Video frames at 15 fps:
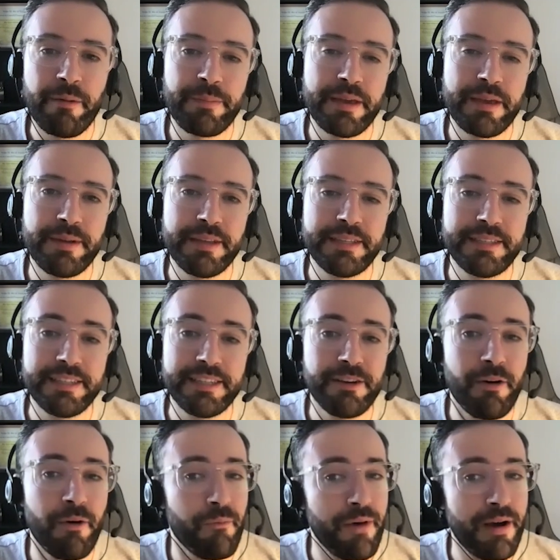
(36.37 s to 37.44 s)

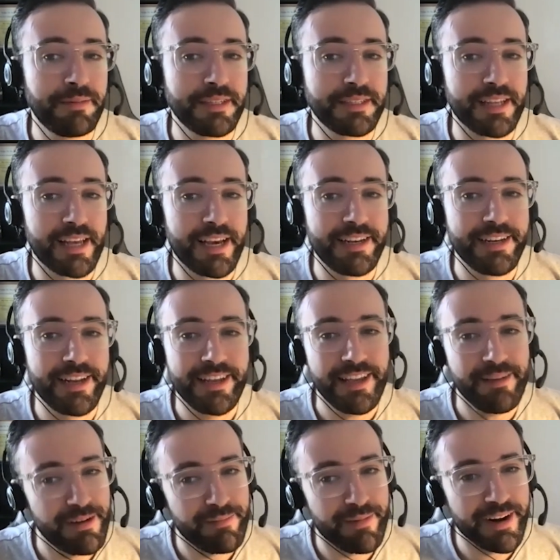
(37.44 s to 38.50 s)
PPC, web design,
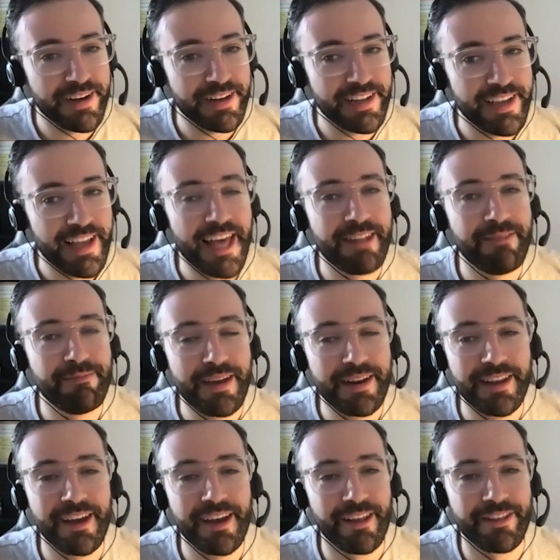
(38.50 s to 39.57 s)
email marketing, and
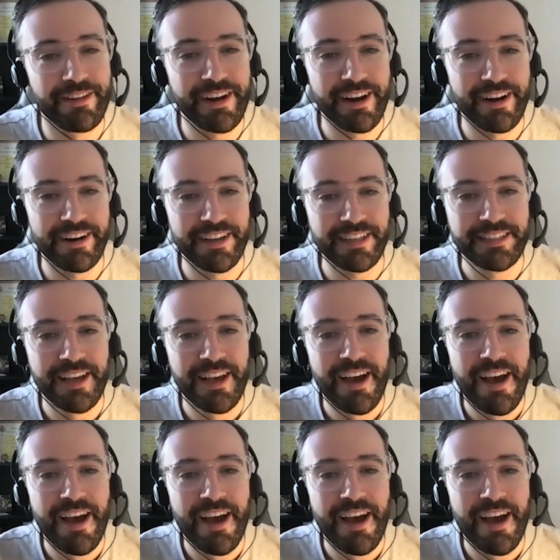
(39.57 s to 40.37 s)
many other areas.